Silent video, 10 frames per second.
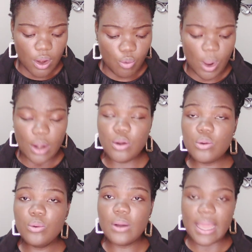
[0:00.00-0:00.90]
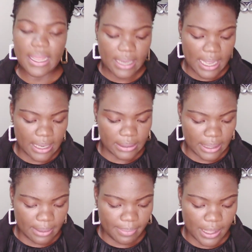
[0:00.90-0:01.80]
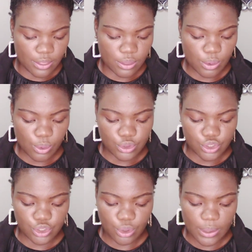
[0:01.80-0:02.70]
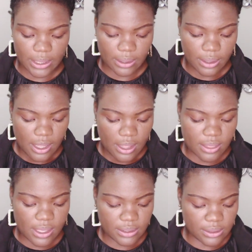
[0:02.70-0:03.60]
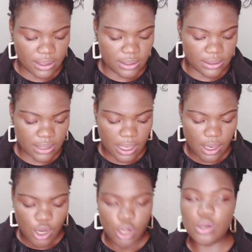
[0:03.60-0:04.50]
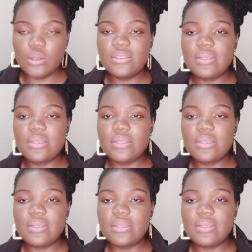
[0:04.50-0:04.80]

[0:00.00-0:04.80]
one look at Eliab and thought, surely this is the Lord's